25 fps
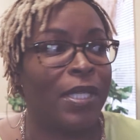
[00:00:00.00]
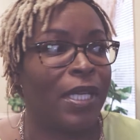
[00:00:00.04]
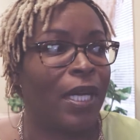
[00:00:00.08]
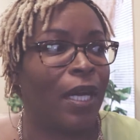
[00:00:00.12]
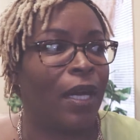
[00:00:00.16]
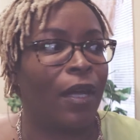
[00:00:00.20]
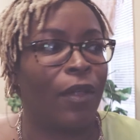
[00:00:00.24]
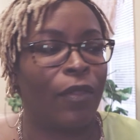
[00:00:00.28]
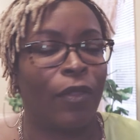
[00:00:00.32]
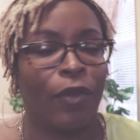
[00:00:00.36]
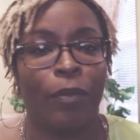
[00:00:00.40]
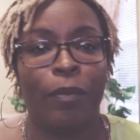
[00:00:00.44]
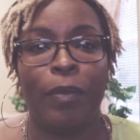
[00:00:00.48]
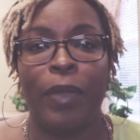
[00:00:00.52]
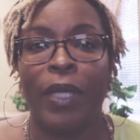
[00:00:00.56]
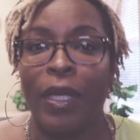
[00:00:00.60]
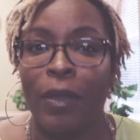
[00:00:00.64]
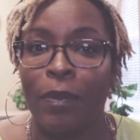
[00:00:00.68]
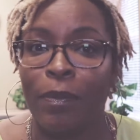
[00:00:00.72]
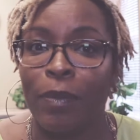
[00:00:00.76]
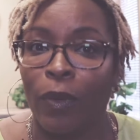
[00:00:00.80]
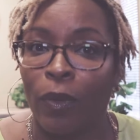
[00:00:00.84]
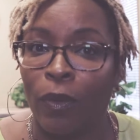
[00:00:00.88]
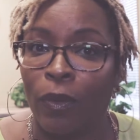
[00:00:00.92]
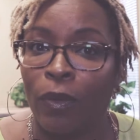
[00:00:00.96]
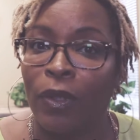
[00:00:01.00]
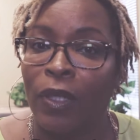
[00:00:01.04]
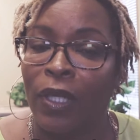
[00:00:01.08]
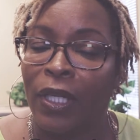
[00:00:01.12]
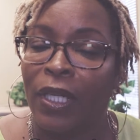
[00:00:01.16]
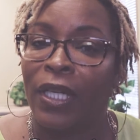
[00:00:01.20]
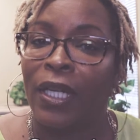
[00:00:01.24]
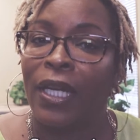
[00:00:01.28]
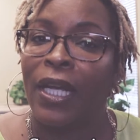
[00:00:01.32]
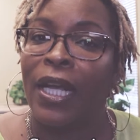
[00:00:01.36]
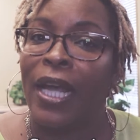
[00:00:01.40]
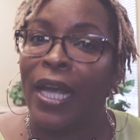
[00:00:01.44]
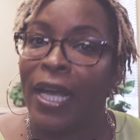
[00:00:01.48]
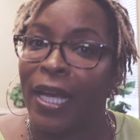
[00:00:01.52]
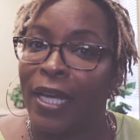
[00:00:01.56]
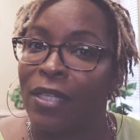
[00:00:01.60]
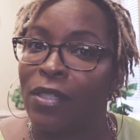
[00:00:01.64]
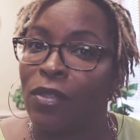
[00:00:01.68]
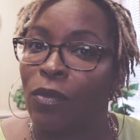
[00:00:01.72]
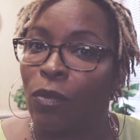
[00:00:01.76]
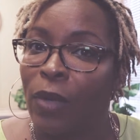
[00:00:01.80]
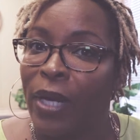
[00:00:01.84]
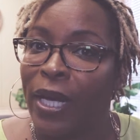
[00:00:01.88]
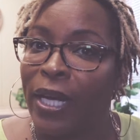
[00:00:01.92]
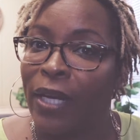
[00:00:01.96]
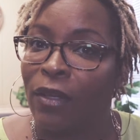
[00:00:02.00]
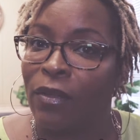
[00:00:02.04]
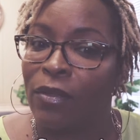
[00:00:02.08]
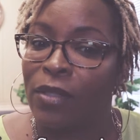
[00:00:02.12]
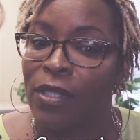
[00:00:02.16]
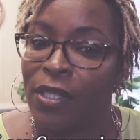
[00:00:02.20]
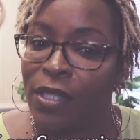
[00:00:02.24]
to other people as well.